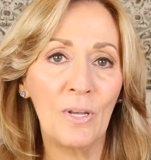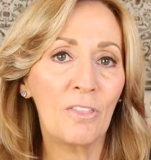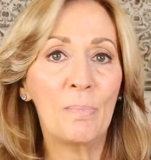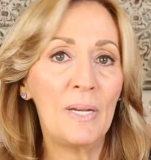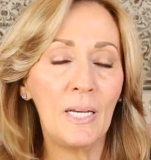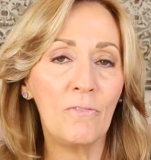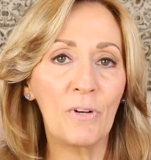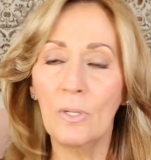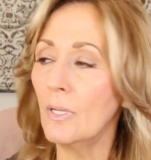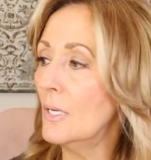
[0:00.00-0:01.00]
with
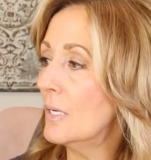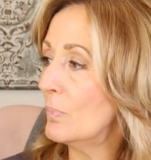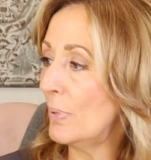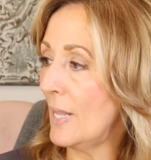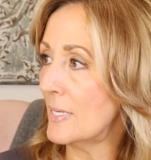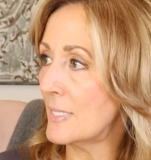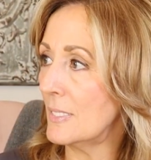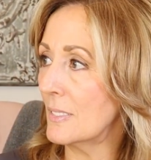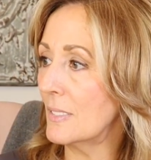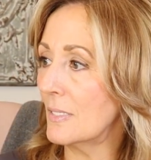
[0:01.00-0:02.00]
medieval
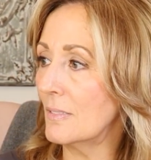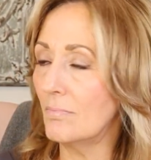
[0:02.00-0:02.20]
plastic,